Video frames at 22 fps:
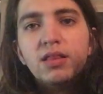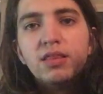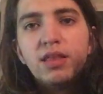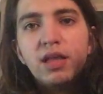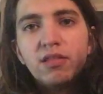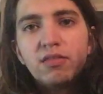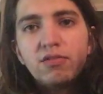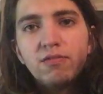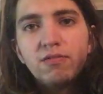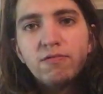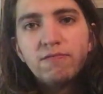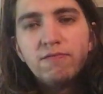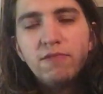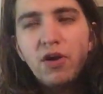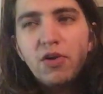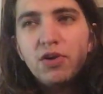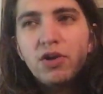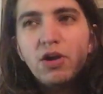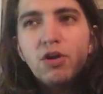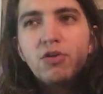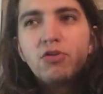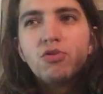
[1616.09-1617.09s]
that's
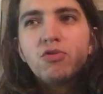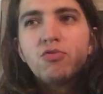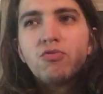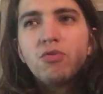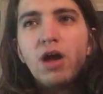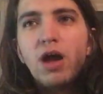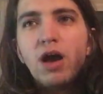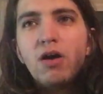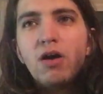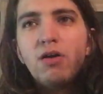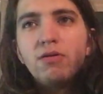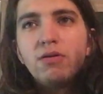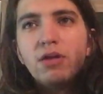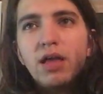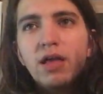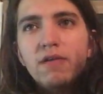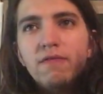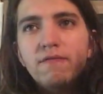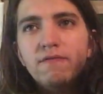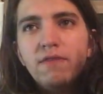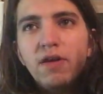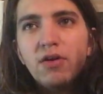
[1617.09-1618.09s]
very underground
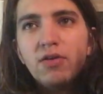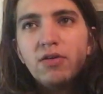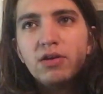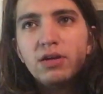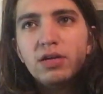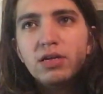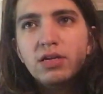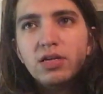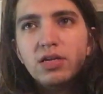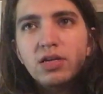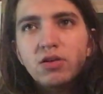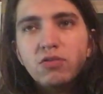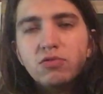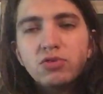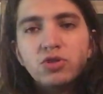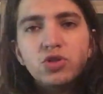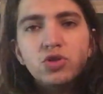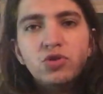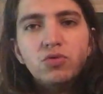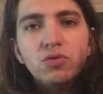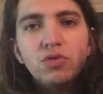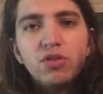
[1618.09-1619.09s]
and very, you know,
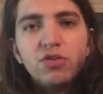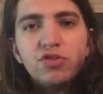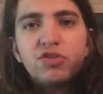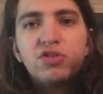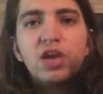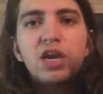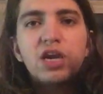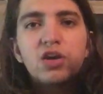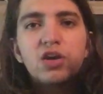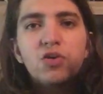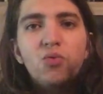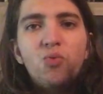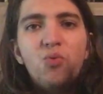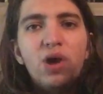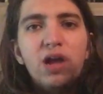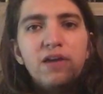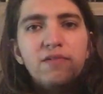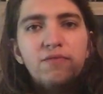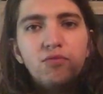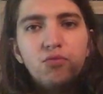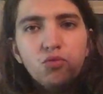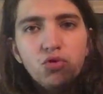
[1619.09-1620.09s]
to the second
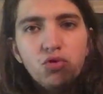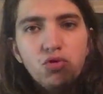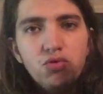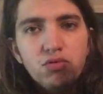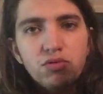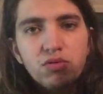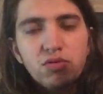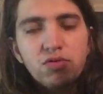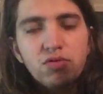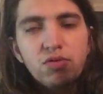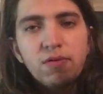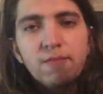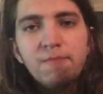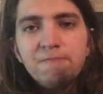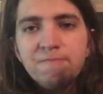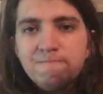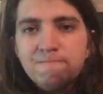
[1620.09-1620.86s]
wave roots,